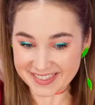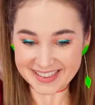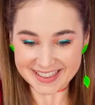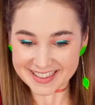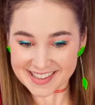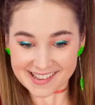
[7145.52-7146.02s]
can
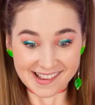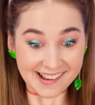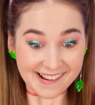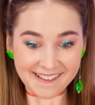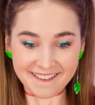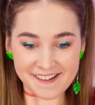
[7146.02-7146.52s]
be the
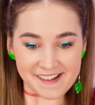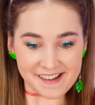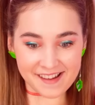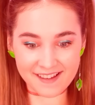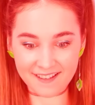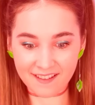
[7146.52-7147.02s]
best brushes.
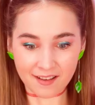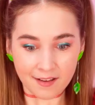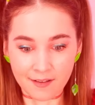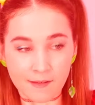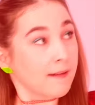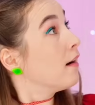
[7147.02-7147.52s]

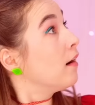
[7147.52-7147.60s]
Oh